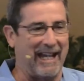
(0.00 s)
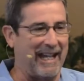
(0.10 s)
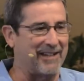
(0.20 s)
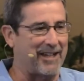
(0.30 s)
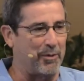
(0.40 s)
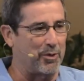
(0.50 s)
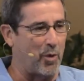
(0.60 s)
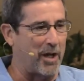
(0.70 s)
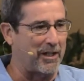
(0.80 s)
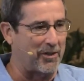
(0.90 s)
And as he was
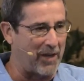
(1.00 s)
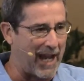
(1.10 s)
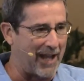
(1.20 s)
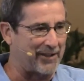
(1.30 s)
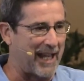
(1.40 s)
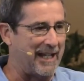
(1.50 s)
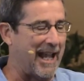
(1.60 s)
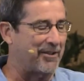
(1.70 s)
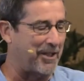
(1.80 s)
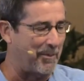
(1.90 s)
walking through the house, heading
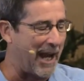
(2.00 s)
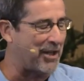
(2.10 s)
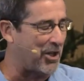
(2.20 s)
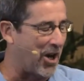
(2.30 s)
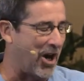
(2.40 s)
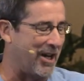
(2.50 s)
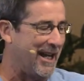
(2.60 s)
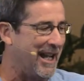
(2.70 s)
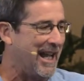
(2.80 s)
out to the backyard,